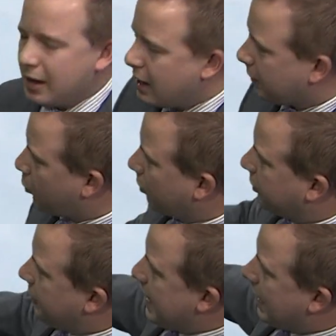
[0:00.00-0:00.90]
Of course,
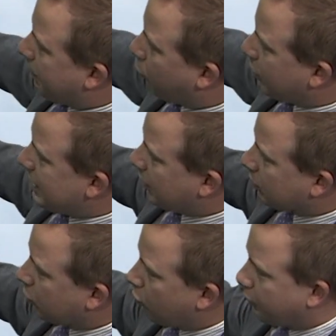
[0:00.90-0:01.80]
at the airport here in
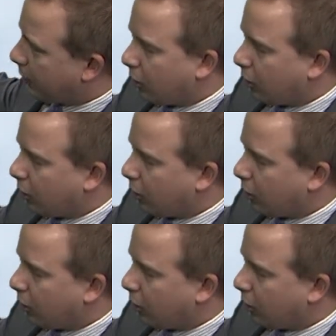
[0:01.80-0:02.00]
Louisville,